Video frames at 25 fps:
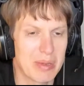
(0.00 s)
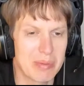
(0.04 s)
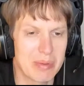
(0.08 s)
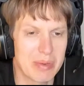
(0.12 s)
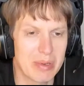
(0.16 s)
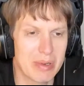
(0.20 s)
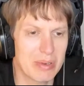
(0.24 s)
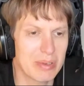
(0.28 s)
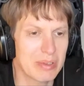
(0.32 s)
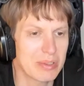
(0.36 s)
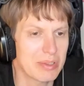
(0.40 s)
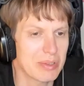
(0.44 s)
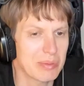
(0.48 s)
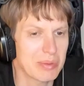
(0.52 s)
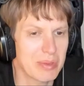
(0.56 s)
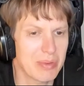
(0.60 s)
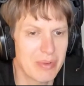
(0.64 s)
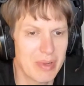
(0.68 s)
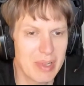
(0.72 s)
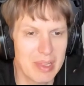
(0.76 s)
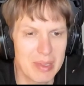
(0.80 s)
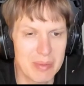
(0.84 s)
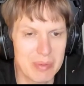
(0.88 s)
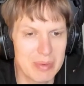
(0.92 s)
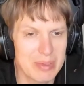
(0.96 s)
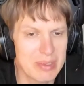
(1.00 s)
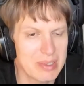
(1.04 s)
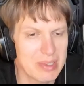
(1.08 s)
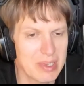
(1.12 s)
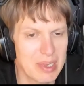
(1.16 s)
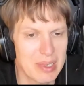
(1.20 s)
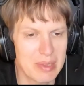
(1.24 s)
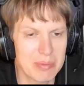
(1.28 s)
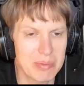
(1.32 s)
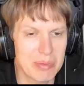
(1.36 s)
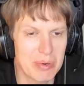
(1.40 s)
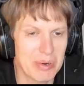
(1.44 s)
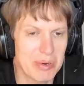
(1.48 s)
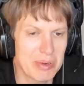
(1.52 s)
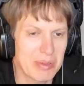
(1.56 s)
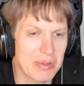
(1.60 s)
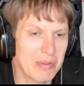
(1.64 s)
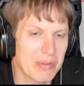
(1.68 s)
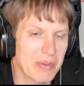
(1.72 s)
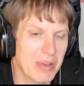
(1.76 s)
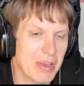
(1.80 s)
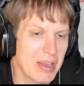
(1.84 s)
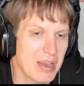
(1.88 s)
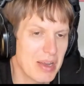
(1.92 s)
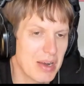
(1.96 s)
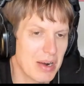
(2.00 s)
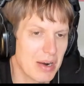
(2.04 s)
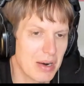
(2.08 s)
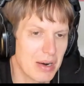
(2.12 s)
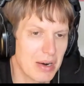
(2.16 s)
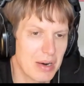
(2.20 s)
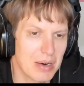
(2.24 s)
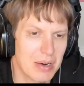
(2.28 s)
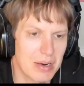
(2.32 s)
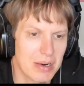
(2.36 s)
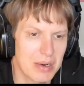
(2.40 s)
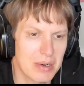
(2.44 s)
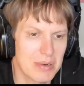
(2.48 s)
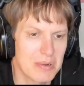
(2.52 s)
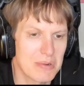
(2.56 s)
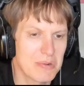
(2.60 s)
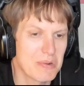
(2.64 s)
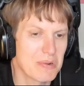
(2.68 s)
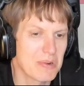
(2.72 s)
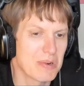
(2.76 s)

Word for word: because from development standpoint they are